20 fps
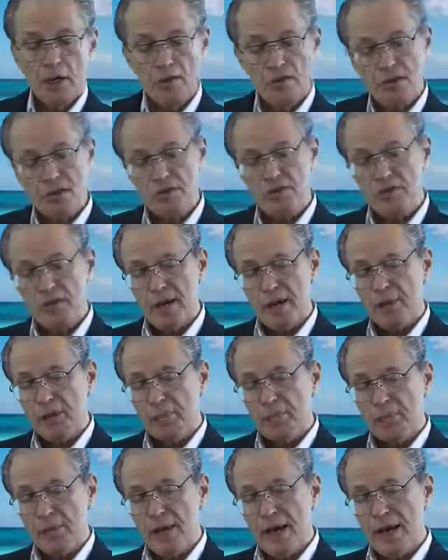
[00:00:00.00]
This takes
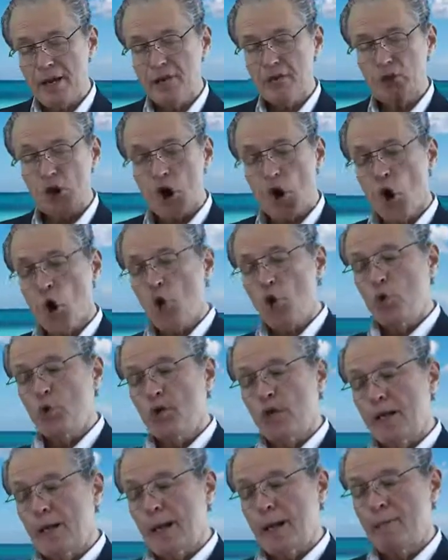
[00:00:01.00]
place
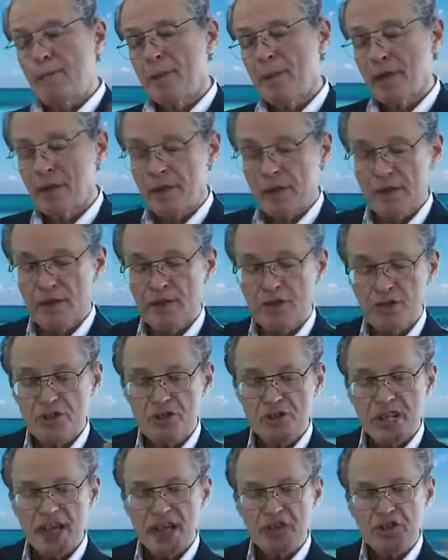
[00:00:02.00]
only in the
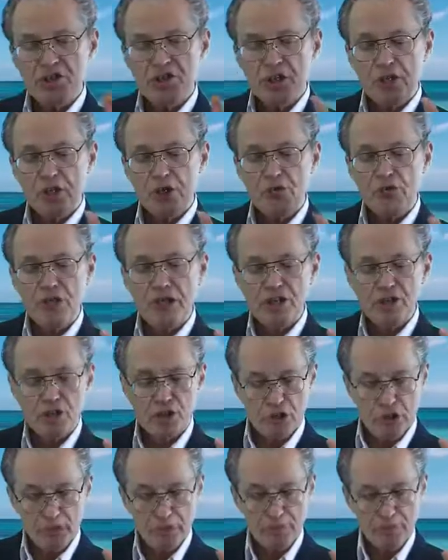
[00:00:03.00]
sentient
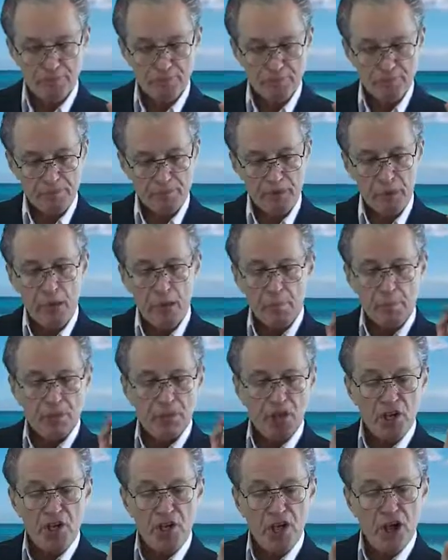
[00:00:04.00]
creature. But
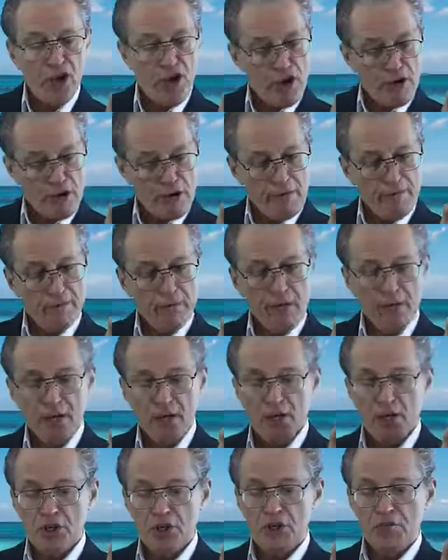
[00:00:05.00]
here,
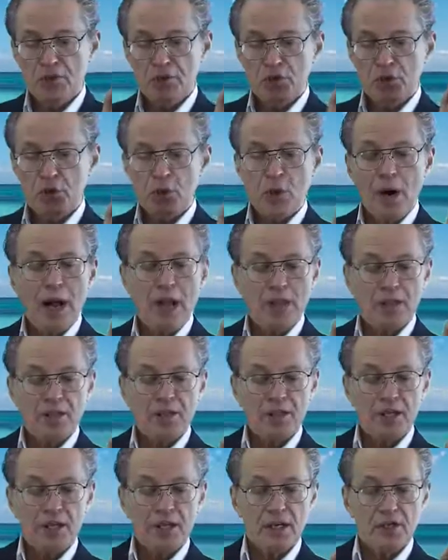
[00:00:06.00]

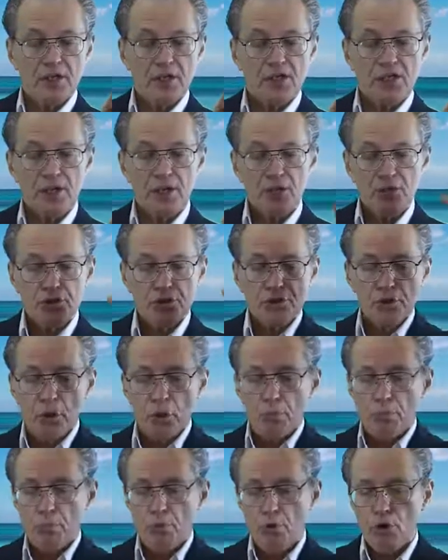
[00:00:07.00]
individuality is still
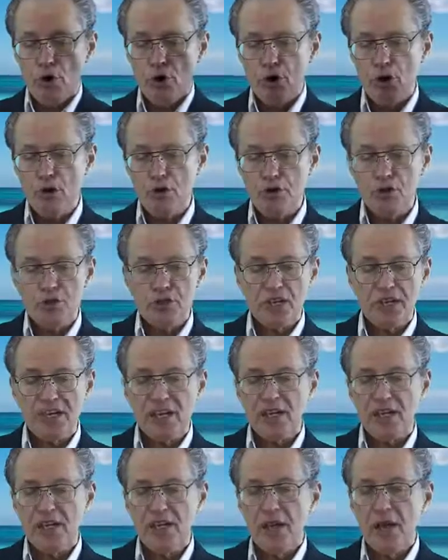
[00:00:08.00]
submerged
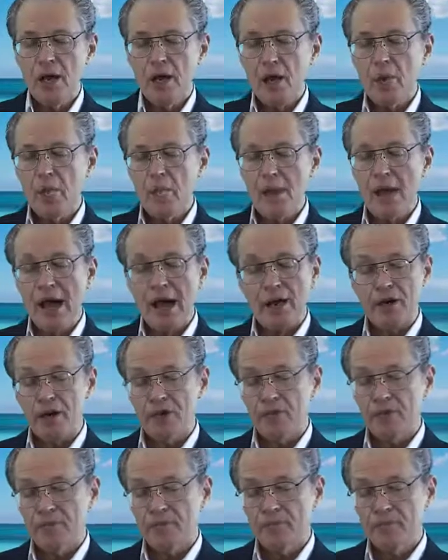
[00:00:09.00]
in
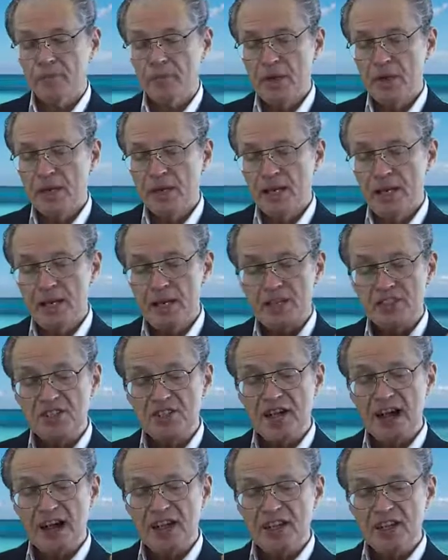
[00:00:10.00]
matter. It is
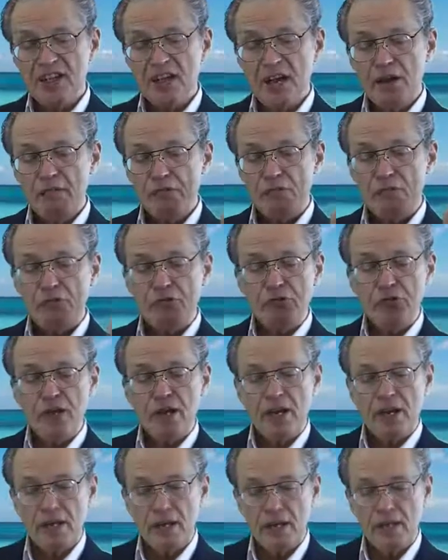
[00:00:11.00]
not yet
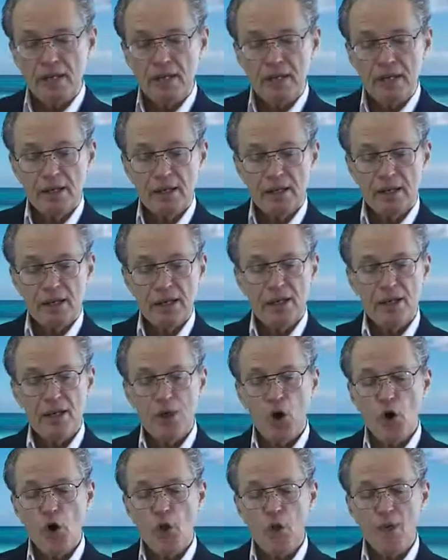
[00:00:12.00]
free. It
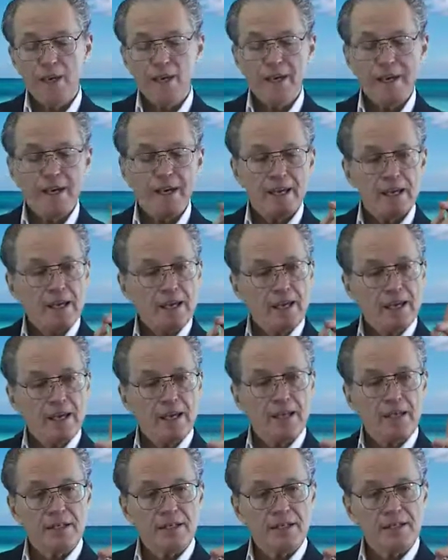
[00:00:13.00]
only
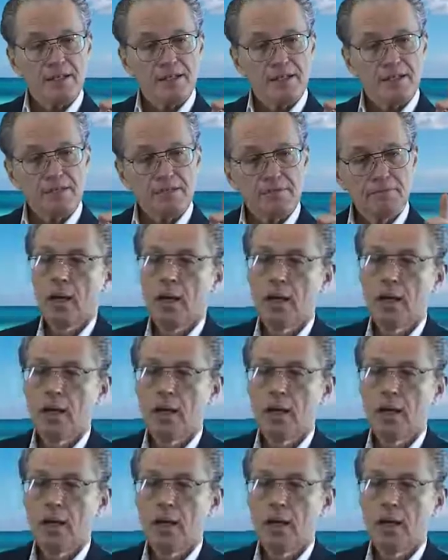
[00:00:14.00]
is.